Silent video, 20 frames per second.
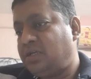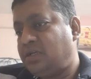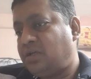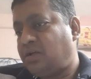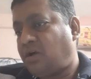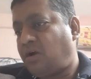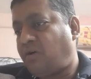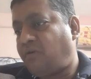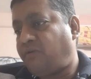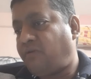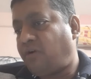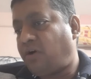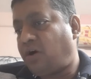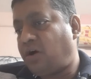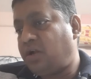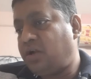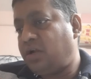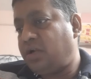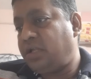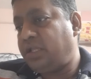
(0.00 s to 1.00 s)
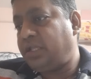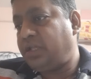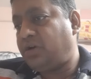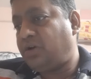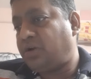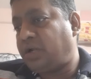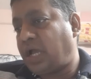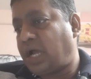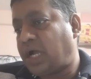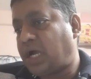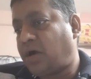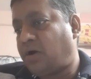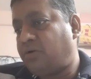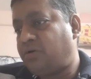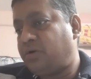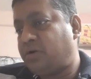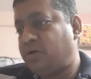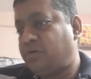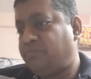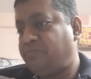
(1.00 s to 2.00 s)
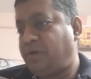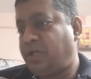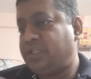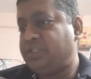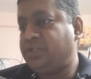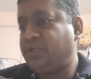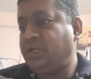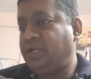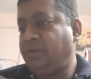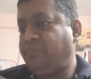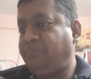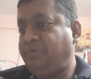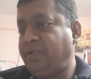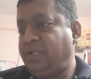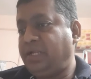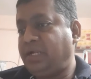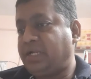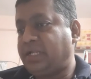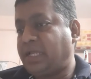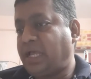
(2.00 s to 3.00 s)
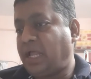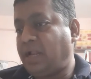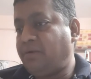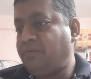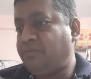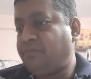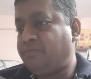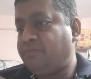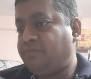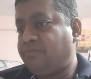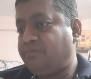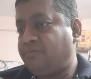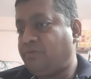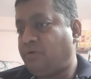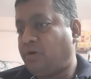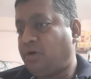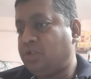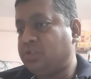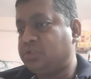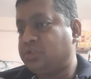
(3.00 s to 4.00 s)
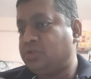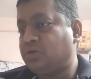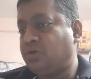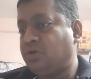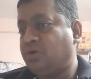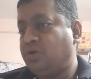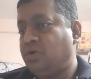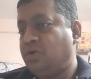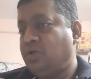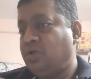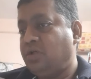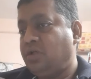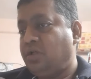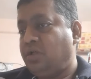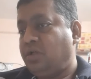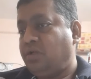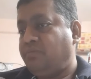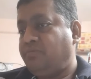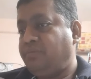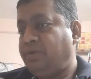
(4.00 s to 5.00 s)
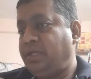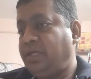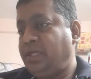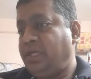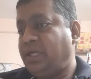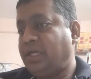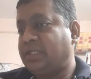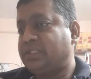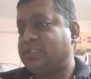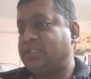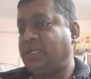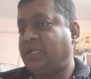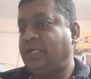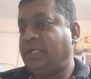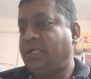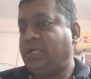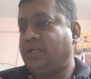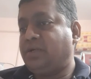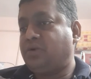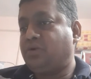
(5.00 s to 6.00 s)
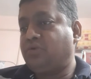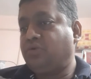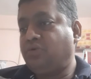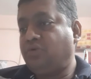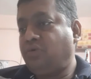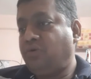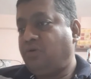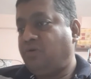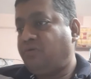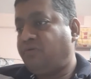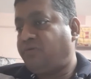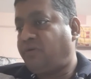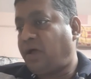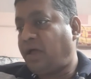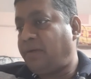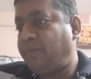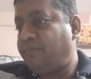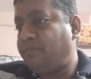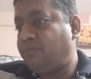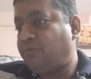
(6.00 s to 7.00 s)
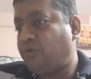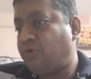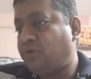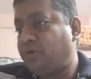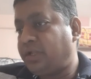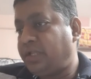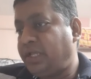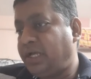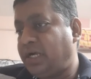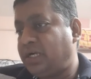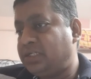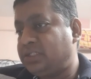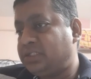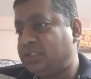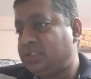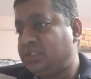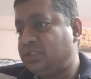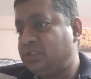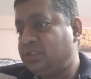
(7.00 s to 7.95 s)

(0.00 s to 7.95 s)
of all your account. Maturity period can also be extended to 5 more years